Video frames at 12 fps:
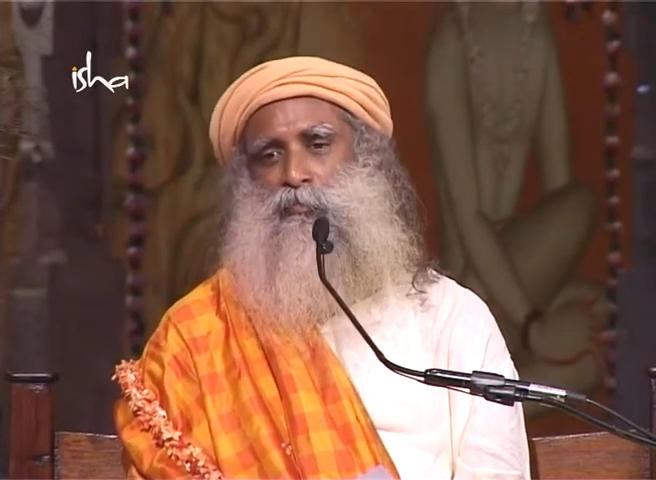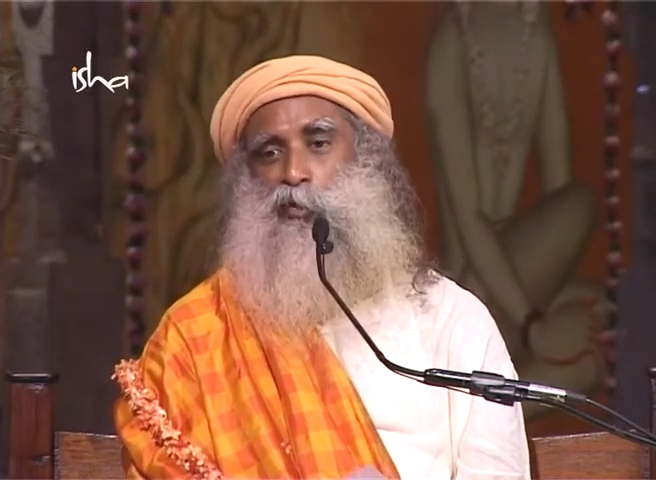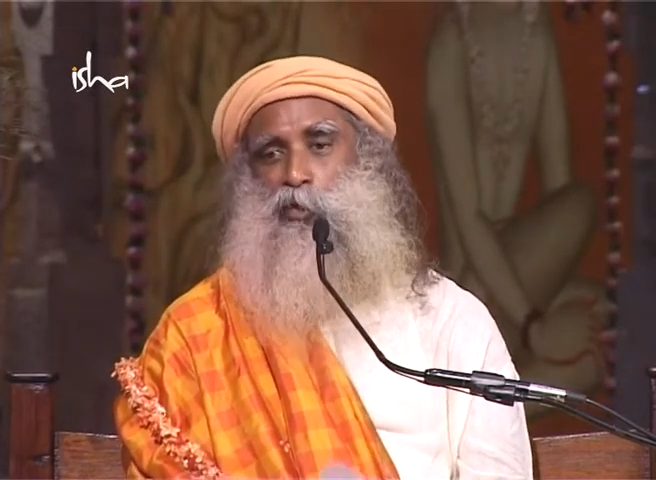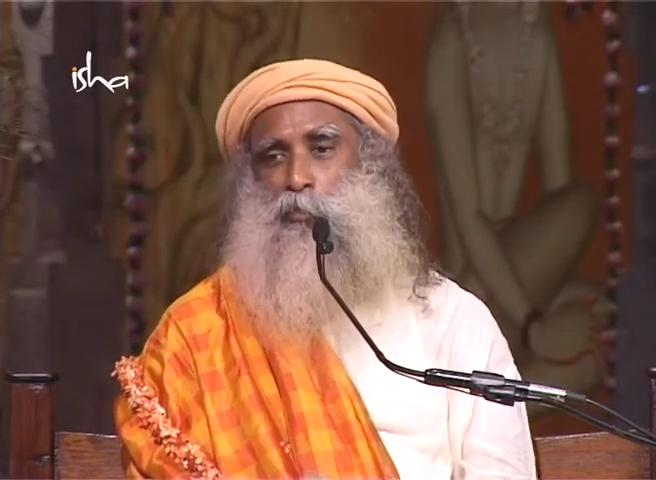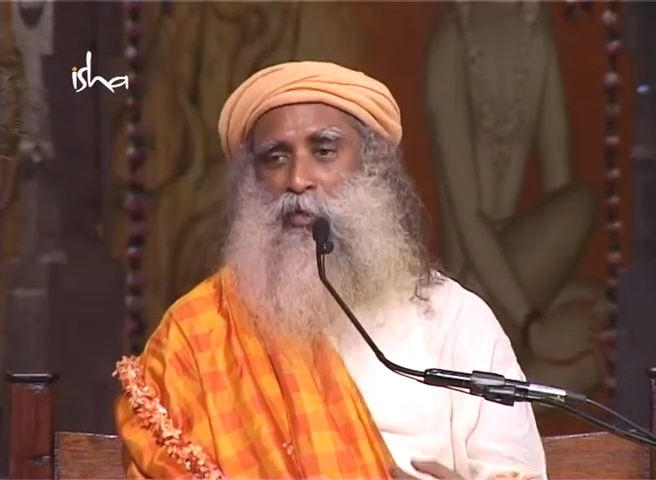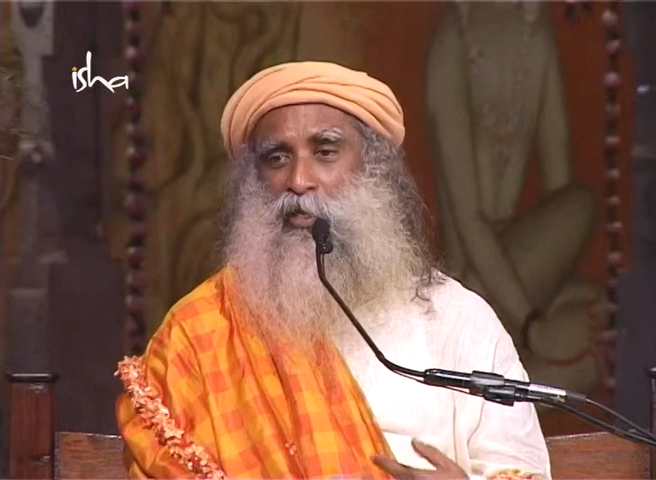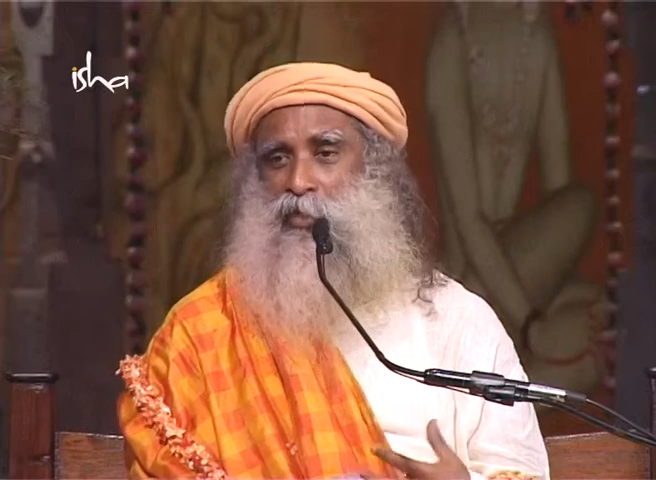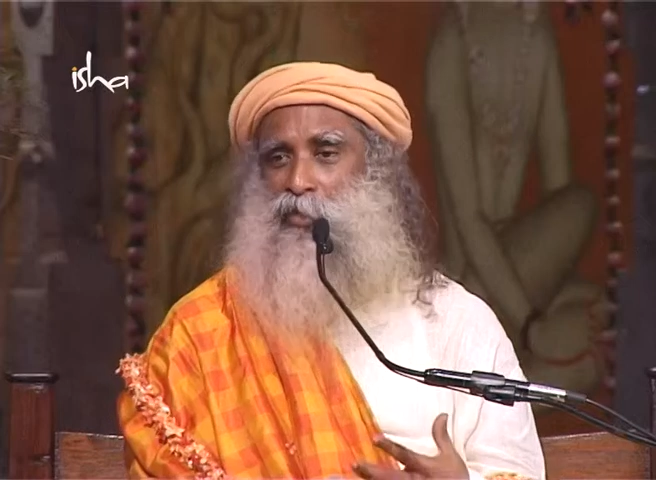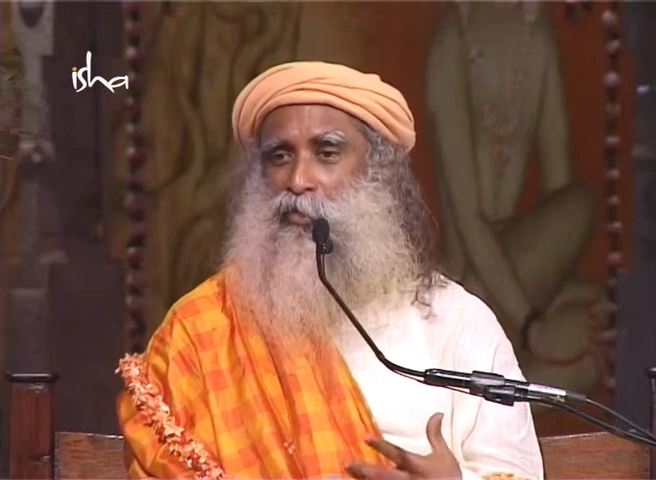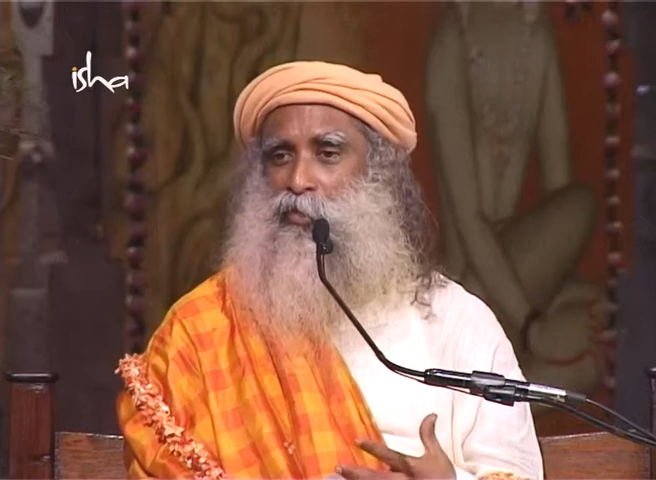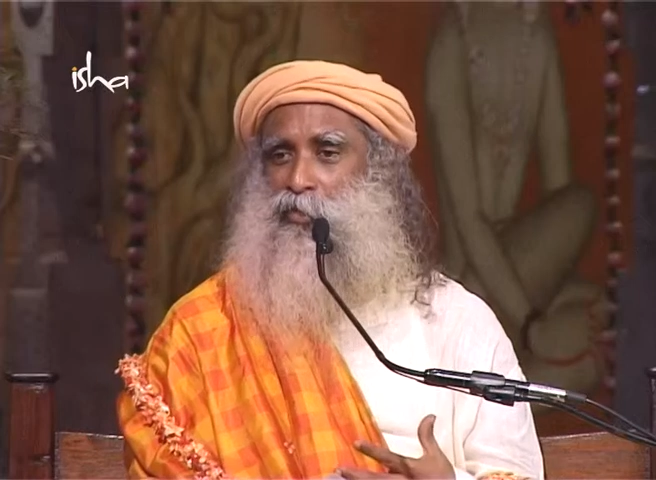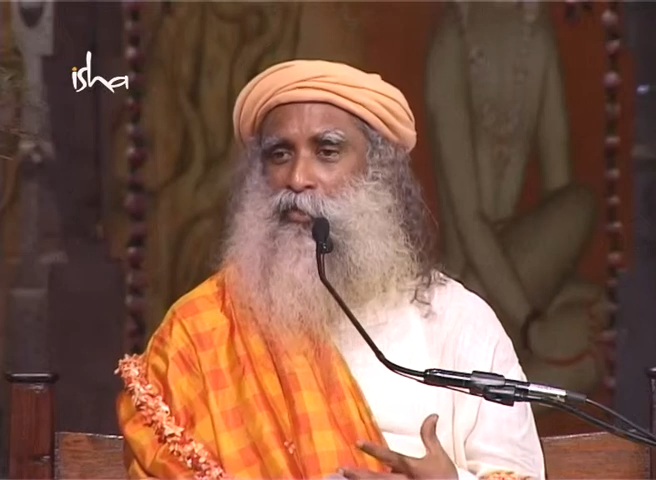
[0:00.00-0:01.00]
in your
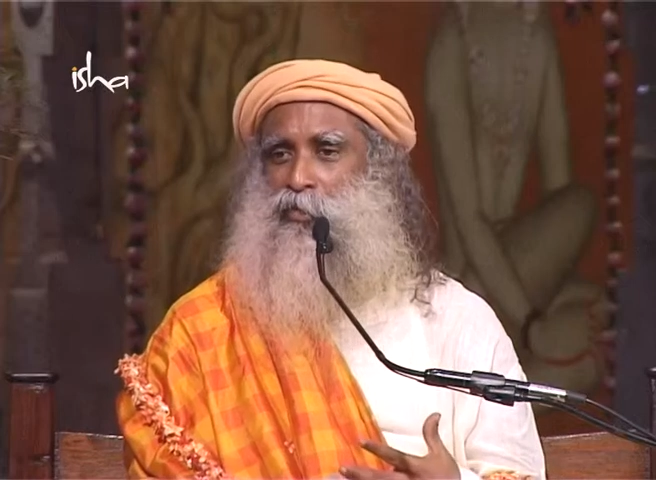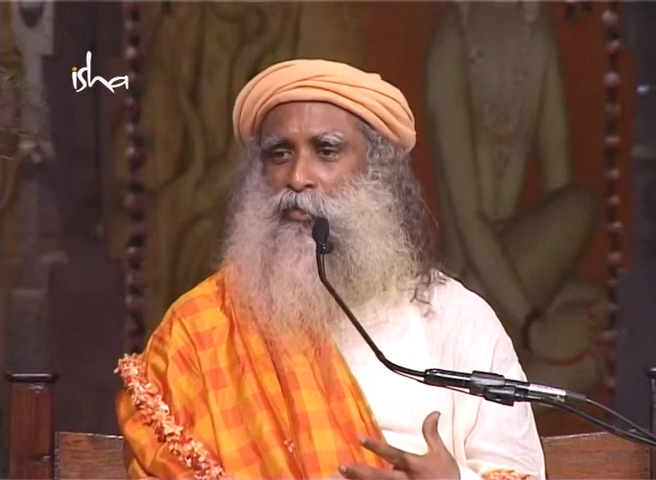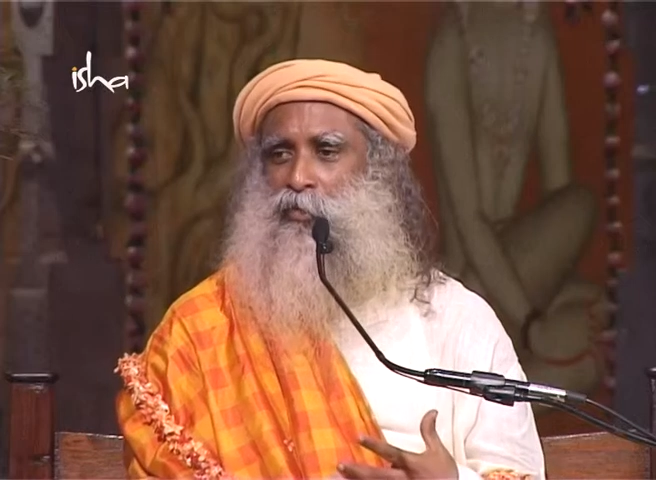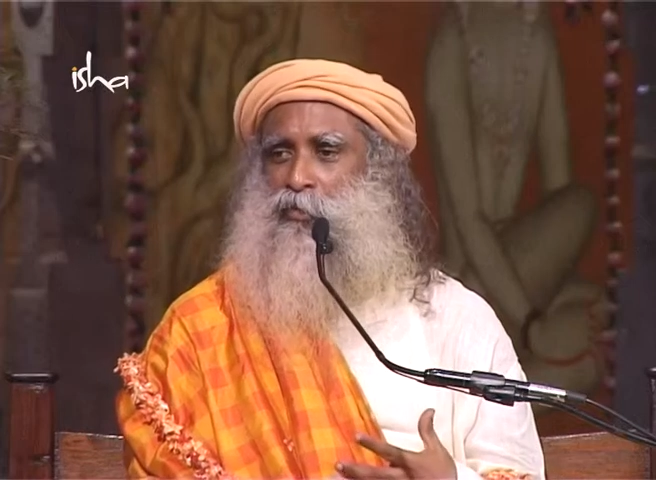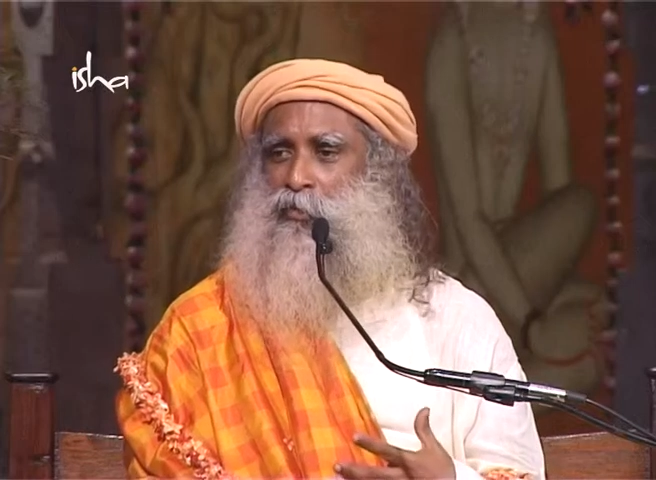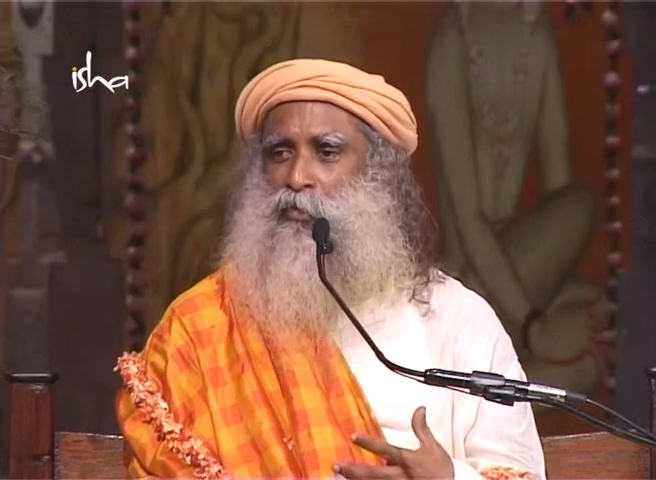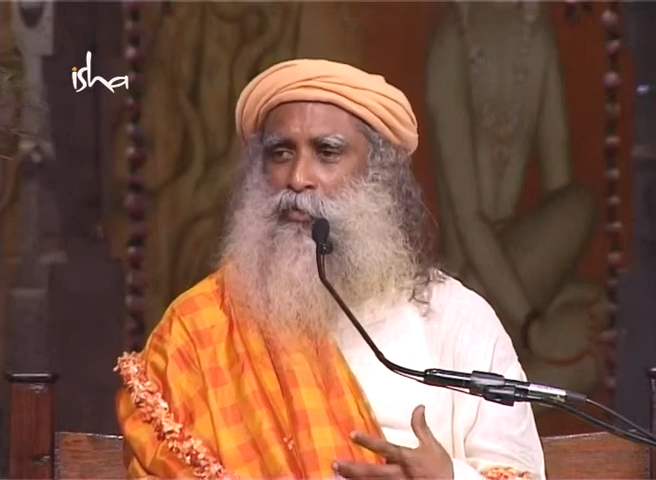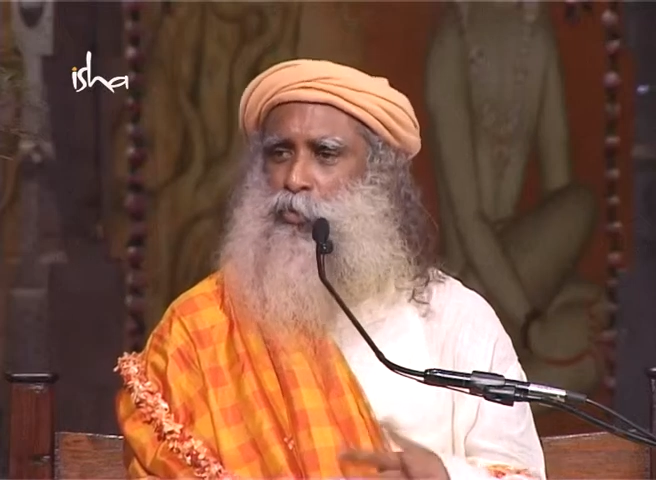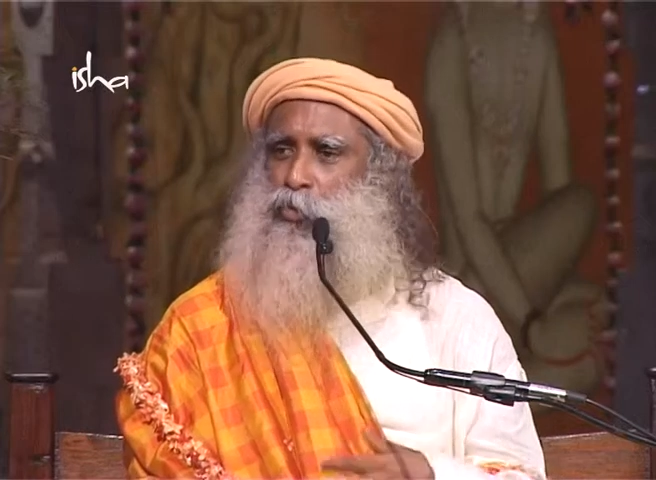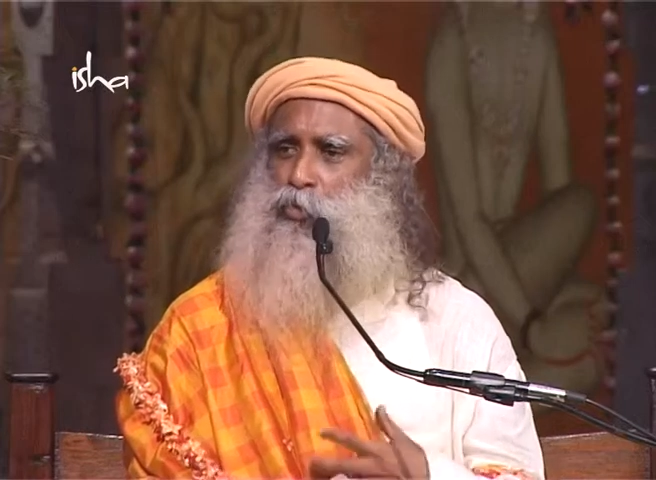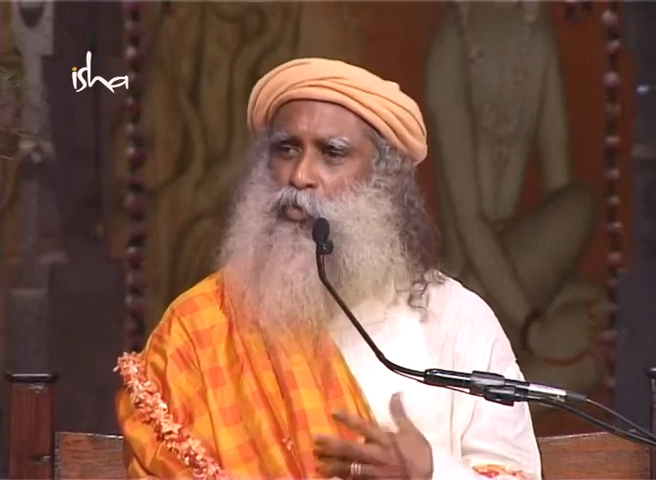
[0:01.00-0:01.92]
belly, you